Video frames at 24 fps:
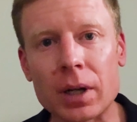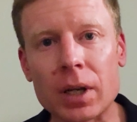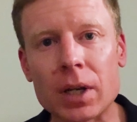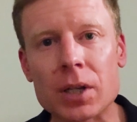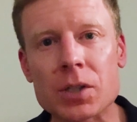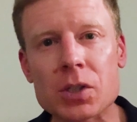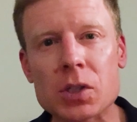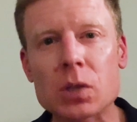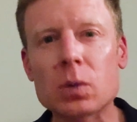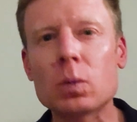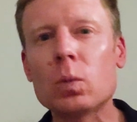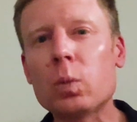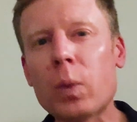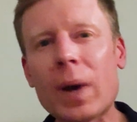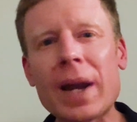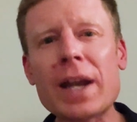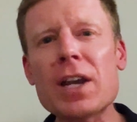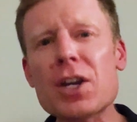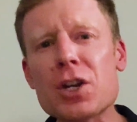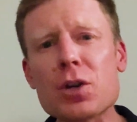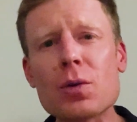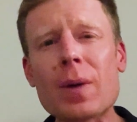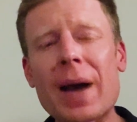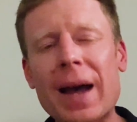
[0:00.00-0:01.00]
So
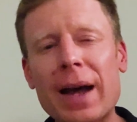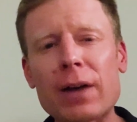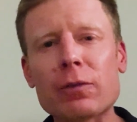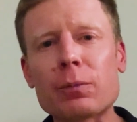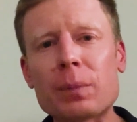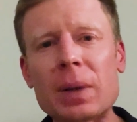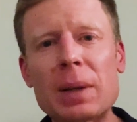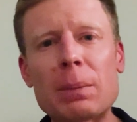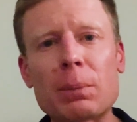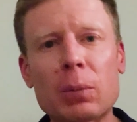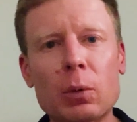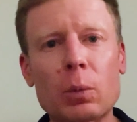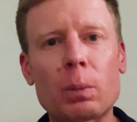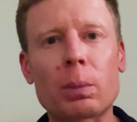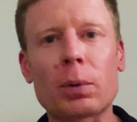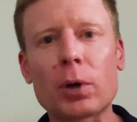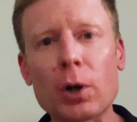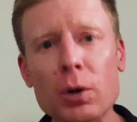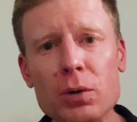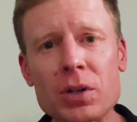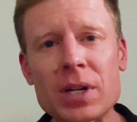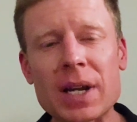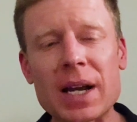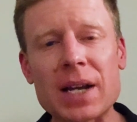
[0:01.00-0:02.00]
when you have people
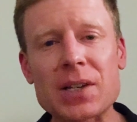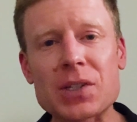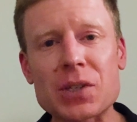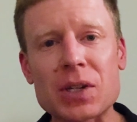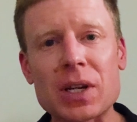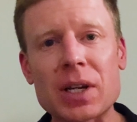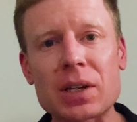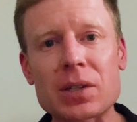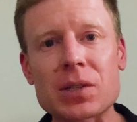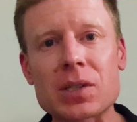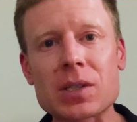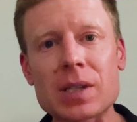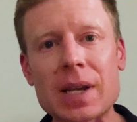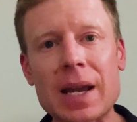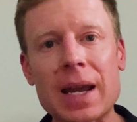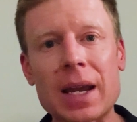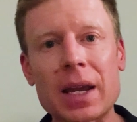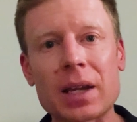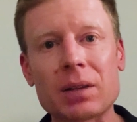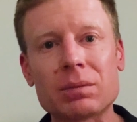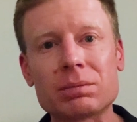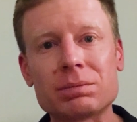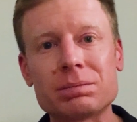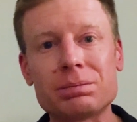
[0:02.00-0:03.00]
protesting,
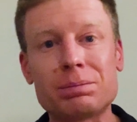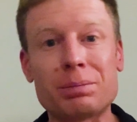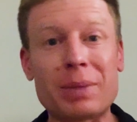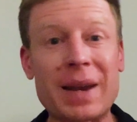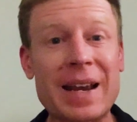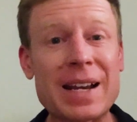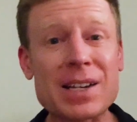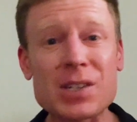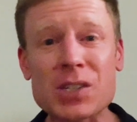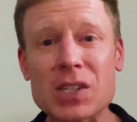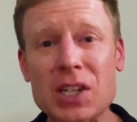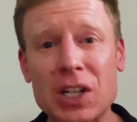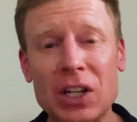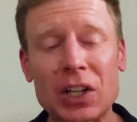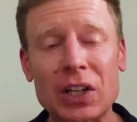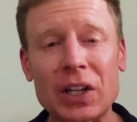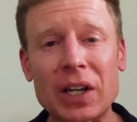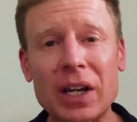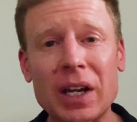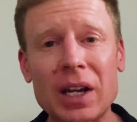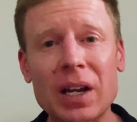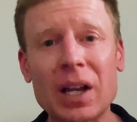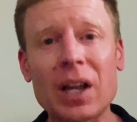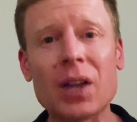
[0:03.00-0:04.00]
saying
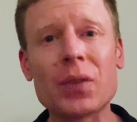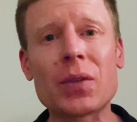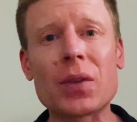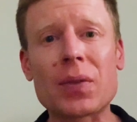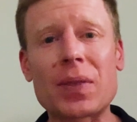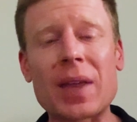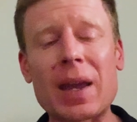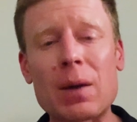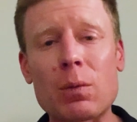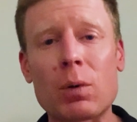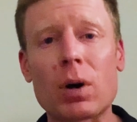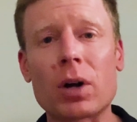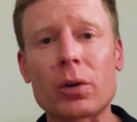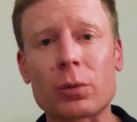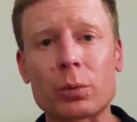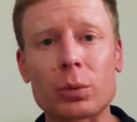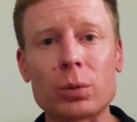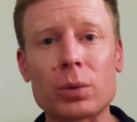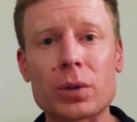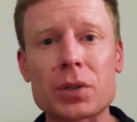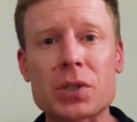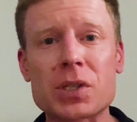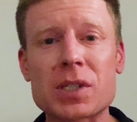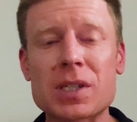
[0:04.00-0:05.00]
basically that they want
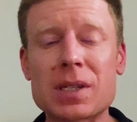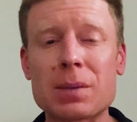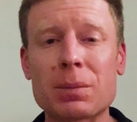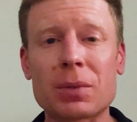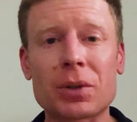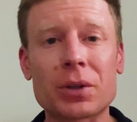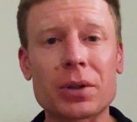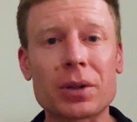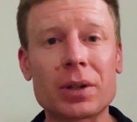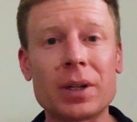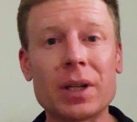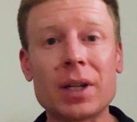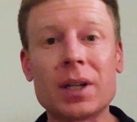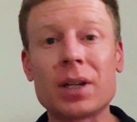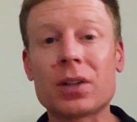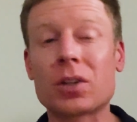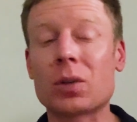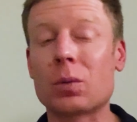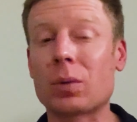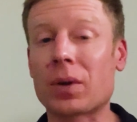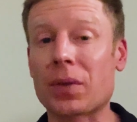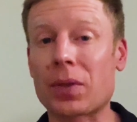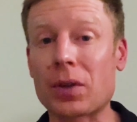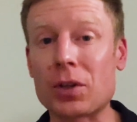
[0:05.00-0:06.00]
rules similar
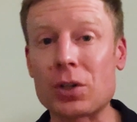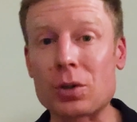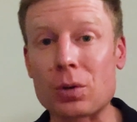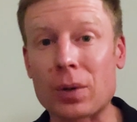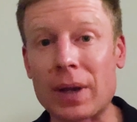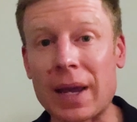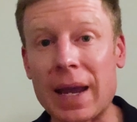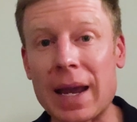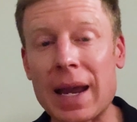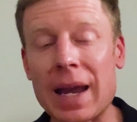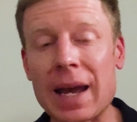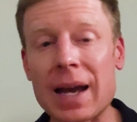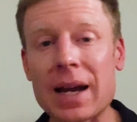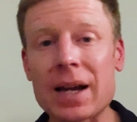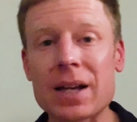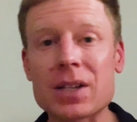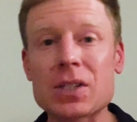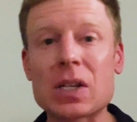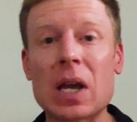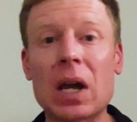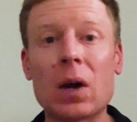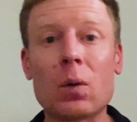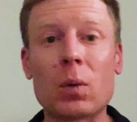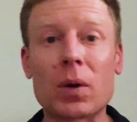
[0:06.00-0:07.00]
to what the UK
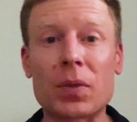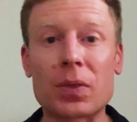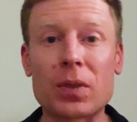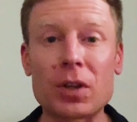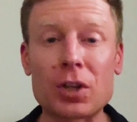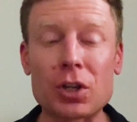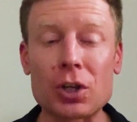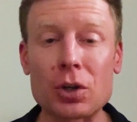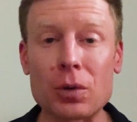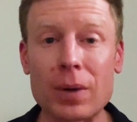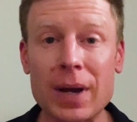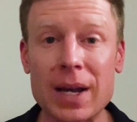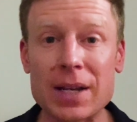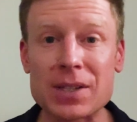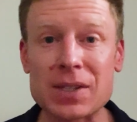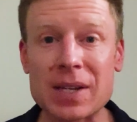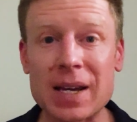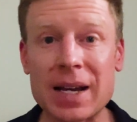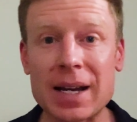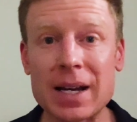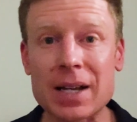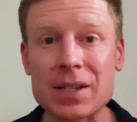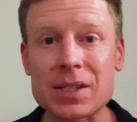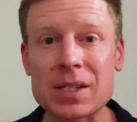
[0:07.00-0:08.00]
has, what the US
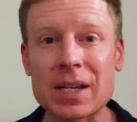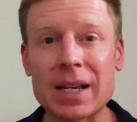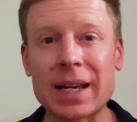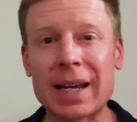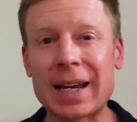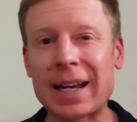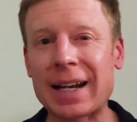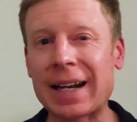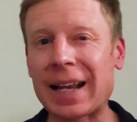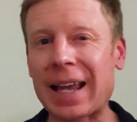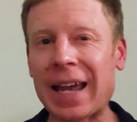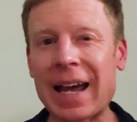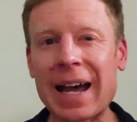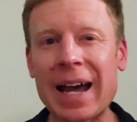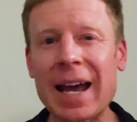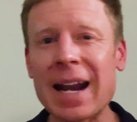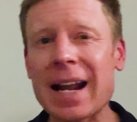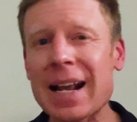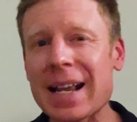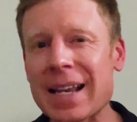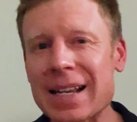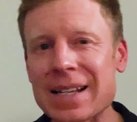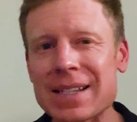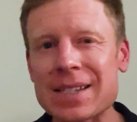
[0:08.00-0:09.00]
has, and kind
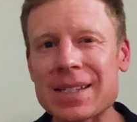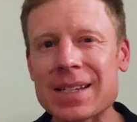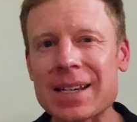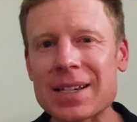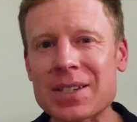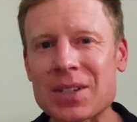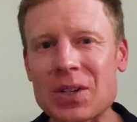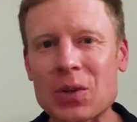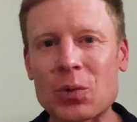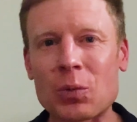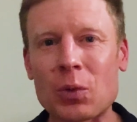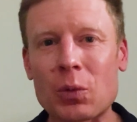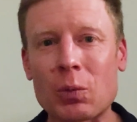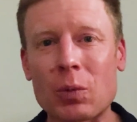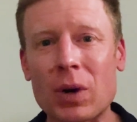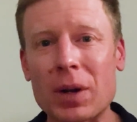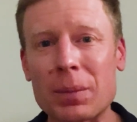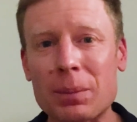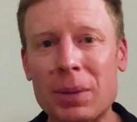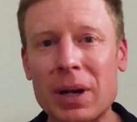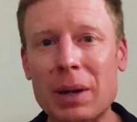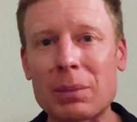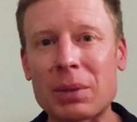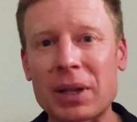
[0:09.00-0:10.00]
of consistent with
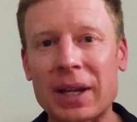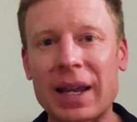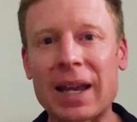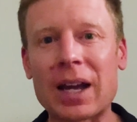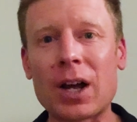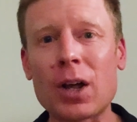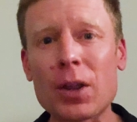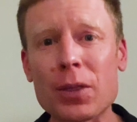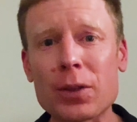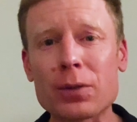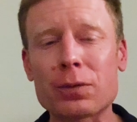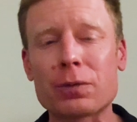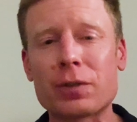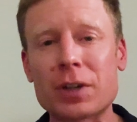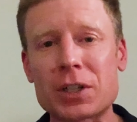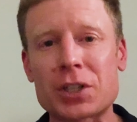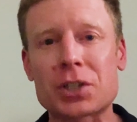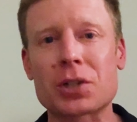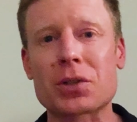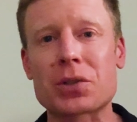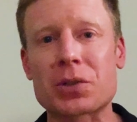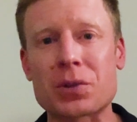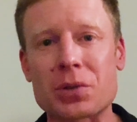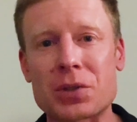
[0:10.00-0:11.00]
what public health
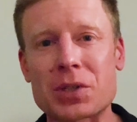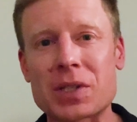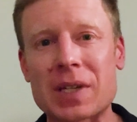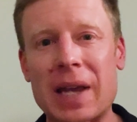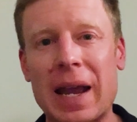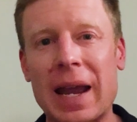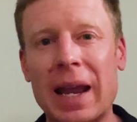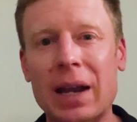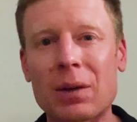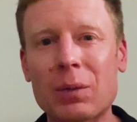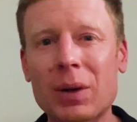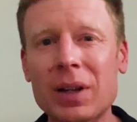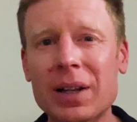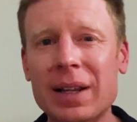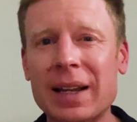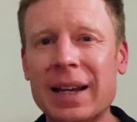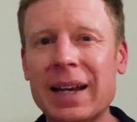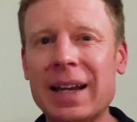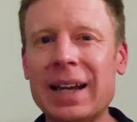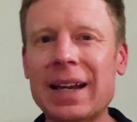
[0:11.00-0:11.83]
officials are saying, well,